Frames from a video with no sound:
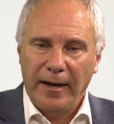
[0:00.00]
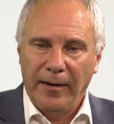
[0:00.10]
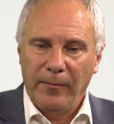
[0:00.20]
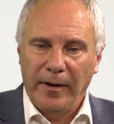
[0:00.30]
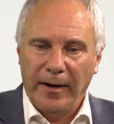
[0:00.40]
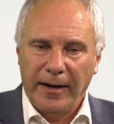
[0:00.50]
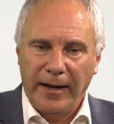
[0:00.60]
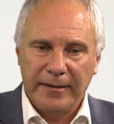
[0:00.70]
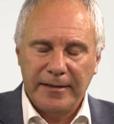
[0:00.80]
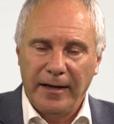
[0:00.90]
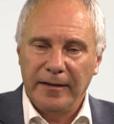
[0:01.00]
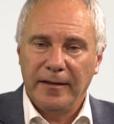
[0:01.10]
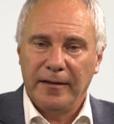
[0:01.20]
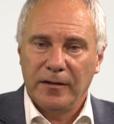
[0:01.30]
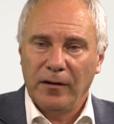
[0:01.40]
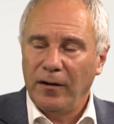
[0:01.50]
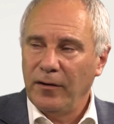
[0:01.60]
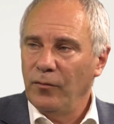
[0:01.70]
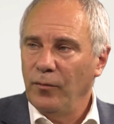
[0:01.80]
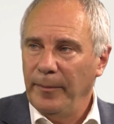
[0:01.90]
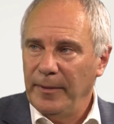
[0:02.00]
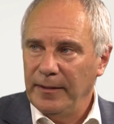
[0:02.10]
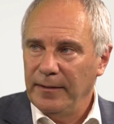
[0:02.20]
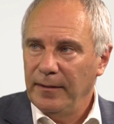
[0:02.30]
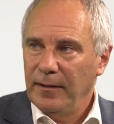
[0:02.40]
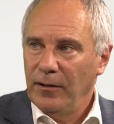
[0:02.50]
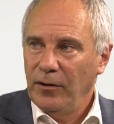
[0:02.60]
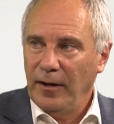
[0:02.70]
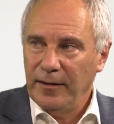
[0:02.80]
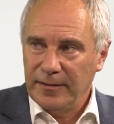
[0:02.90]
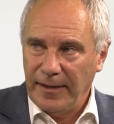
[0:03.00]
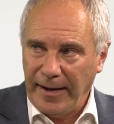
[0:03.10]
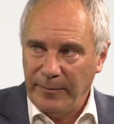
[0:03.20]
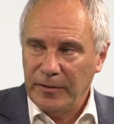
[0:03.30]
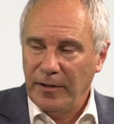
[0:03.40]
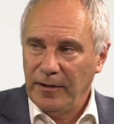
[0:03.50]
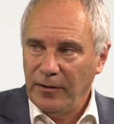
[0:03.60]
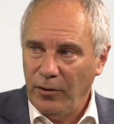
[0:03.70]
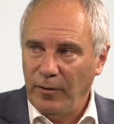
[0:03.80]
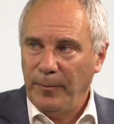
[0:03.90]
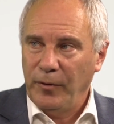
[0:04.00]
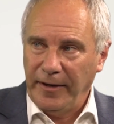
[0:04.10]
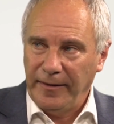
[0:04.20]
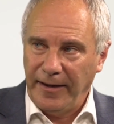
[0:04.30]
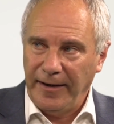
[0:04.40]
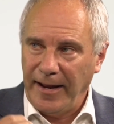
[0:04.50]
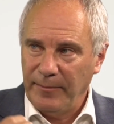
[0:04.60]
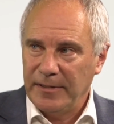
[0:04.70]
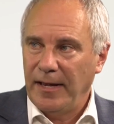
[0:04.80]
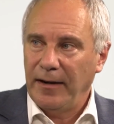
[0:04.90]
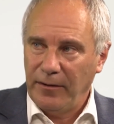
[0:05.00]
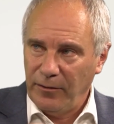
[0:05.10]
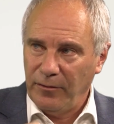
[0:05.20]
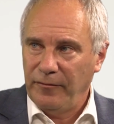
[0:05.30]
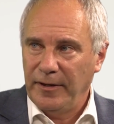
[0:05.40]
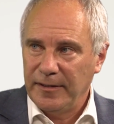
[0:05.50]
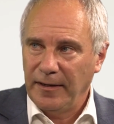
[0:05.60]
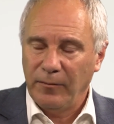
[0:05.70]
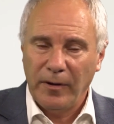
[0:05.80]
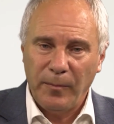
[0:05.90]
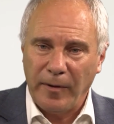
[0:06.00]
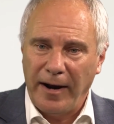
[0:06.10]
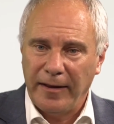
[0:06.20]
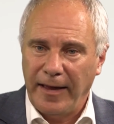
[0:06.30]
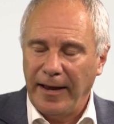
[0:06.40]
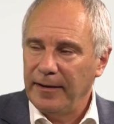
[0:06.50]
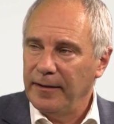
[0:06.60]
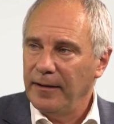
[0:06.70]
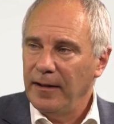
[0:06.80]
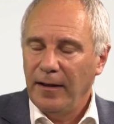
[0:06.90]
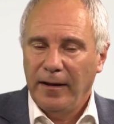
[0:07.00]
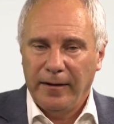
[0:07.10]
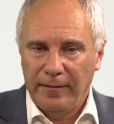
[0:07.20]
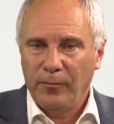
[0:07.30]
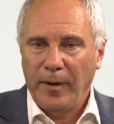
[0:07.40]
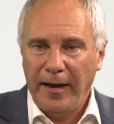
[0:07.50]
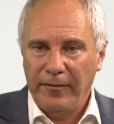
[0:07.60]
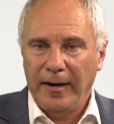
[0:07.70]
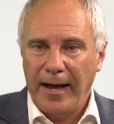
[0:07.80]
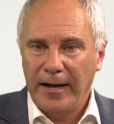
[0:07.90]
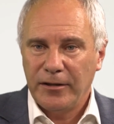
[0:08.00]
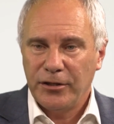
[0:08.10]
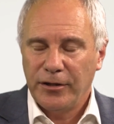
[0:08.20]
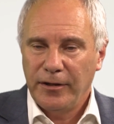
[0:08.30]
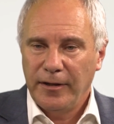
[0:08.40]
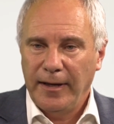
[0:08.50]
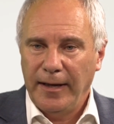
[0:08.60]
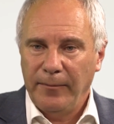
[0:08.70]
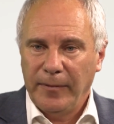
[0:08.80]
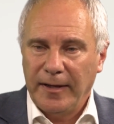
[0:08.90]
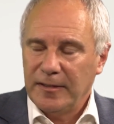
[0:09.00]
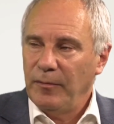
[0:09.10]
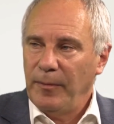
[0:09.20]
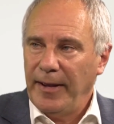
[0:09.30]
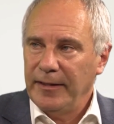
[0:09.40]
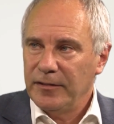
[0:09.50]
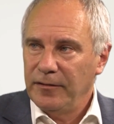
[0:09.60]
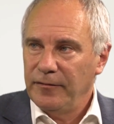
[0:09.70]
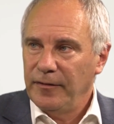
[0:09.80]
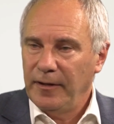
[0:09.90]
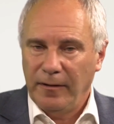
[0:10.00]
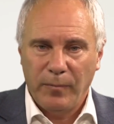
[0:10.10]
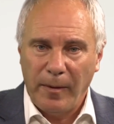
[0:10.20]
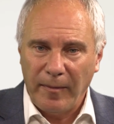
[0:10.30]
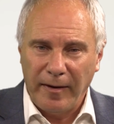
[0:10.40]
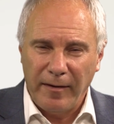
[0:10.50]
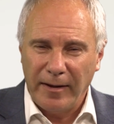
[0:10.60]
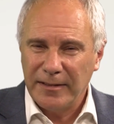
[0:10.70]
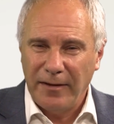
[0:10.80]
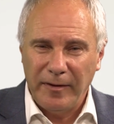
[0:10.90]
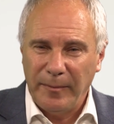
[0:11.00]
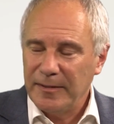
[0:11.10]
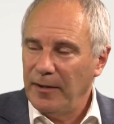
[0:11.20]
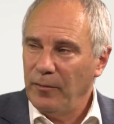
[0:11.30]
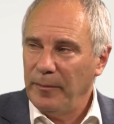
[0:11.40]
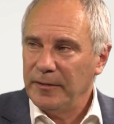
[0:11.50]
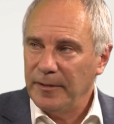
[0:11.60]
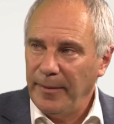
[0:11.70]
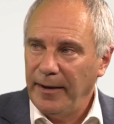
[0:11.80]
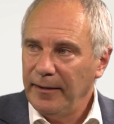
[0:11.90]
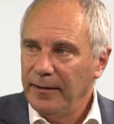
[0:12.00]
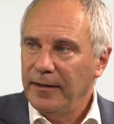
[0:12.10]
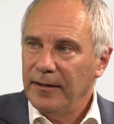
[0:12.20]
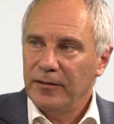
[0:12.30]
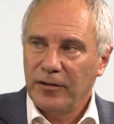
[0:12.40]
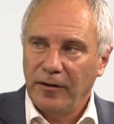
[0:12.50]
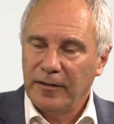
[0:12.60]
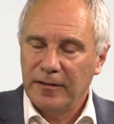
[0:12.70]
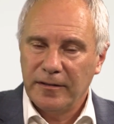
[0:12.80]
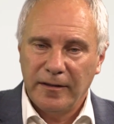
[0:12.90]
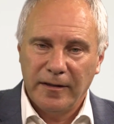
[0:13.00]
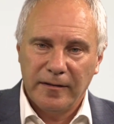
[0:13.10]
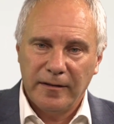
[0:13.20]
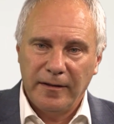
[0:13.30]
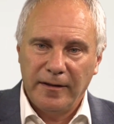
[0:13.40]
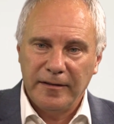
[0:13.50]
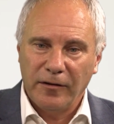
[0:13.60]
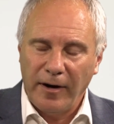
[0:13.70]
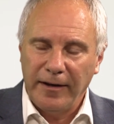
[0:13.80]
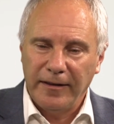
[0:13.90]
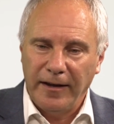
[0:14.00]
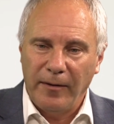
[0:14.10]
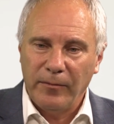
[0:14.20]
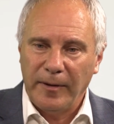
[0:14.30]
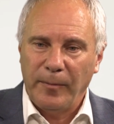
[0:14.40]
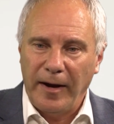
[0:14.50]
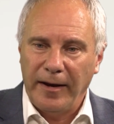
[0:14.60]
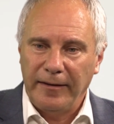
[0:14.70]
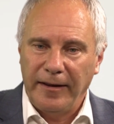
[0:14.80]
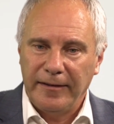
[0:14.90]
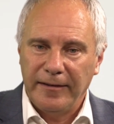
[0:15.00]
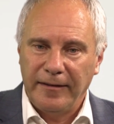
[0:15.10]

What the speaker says: and I can say, is there's a lot of women's names who are putting their names down and who are investing. I'm really proud of that. And we have a large customer base of probably around 70% women to men. Yeah. So it's a great thing. I'm really proud that